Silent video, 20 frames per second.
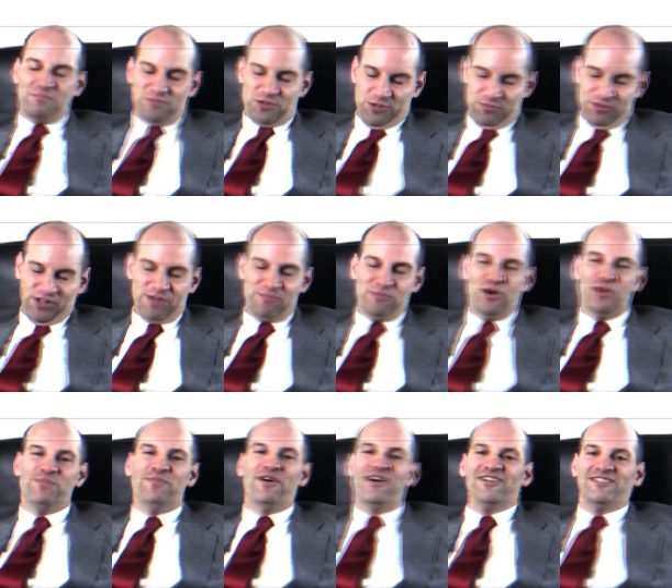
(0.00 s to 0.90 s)
She played
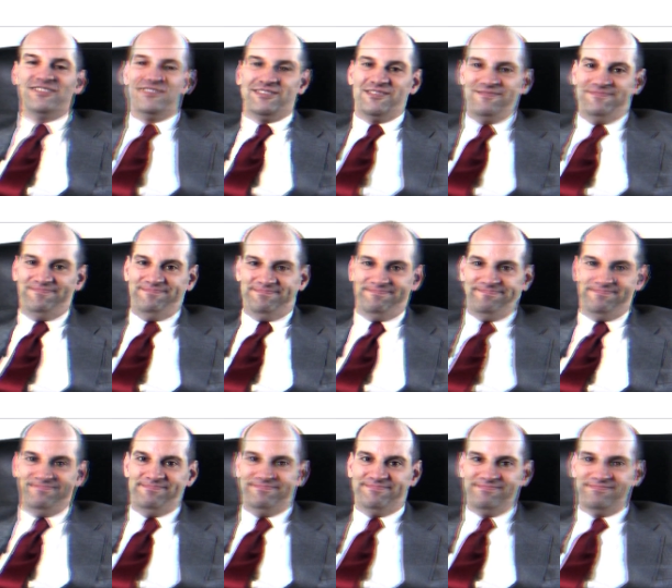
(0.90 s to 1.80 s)
both parts.
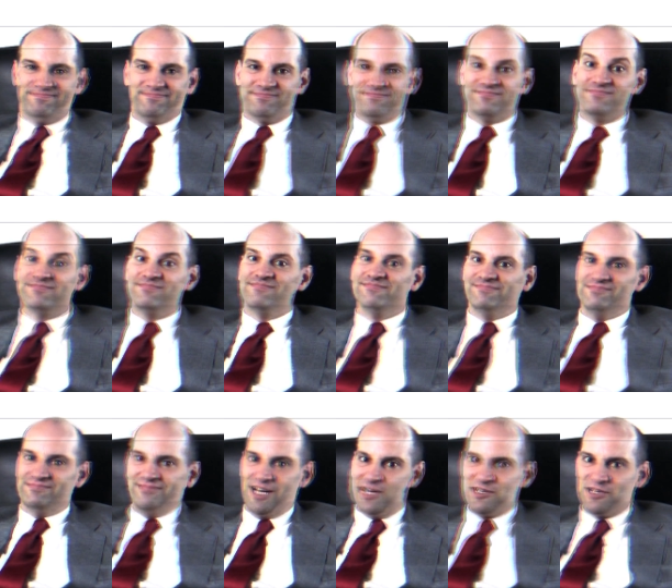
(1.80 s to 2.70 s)

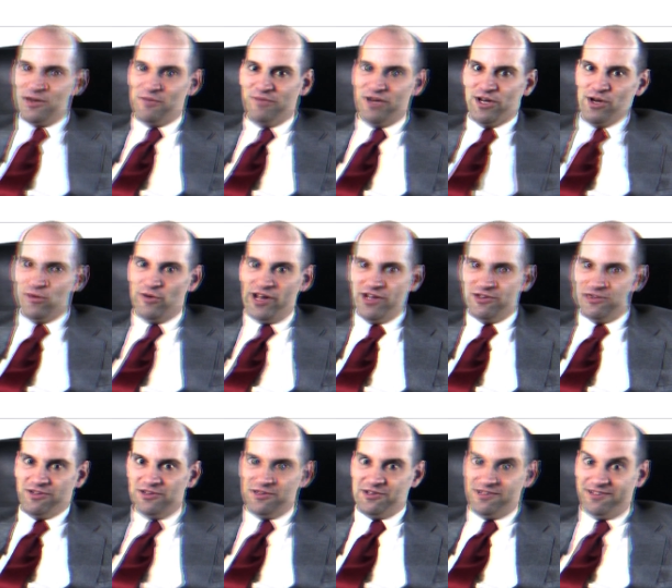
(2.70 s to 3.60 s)
That's how big her
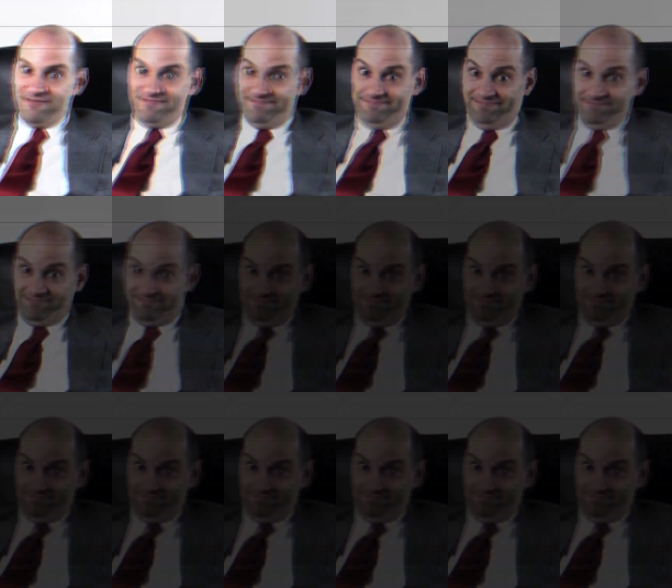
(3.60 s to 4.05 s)
range is.